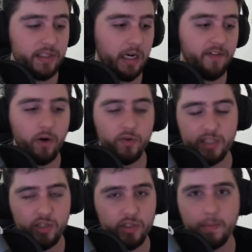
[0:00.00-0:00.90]
I have a whole
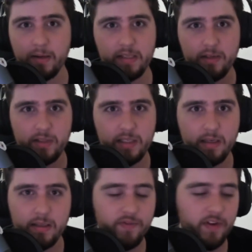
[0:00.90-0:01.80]
section about DLC in
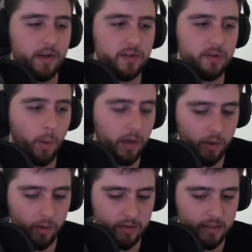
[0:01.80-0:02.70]
this video, so I won't
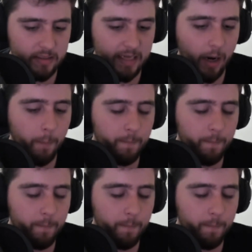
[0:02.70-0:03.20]
go into this now.